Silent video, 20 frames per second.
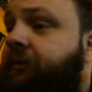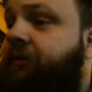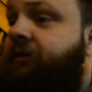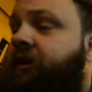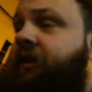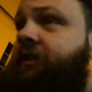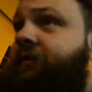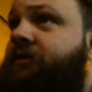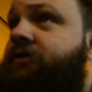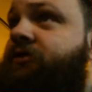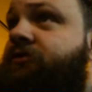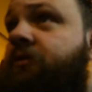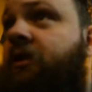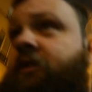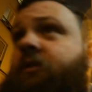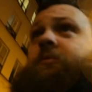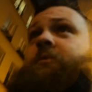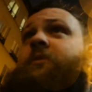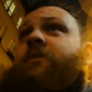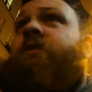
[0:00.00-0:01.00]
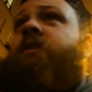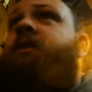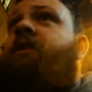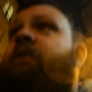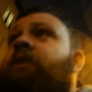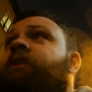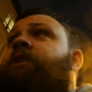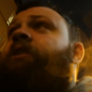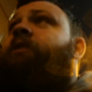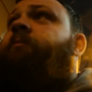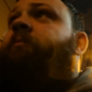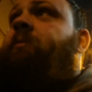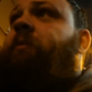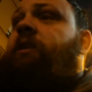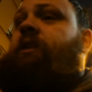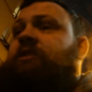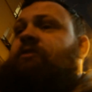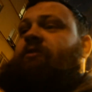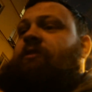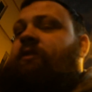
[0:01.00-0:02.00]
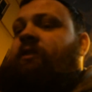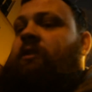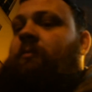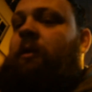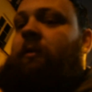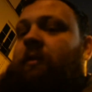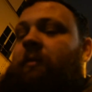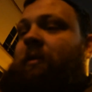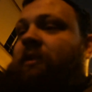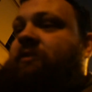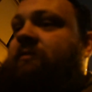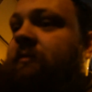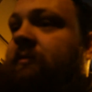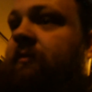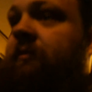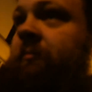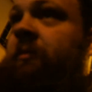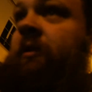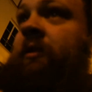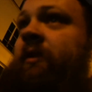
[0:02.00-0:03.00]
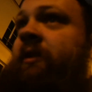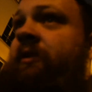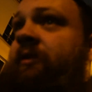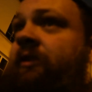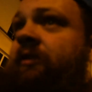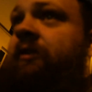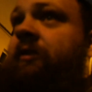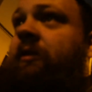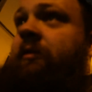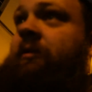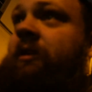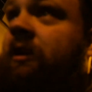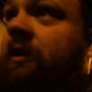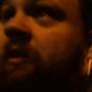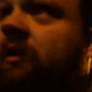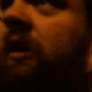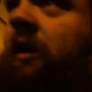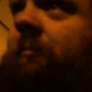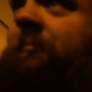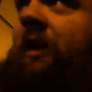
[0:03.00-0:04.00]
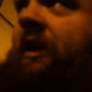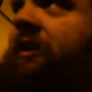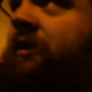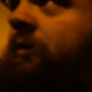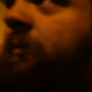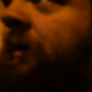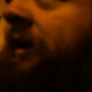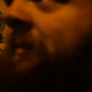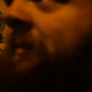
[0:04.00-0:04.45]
was kind of a struggle. But we are literally on our way back to my room. I'm going to update you when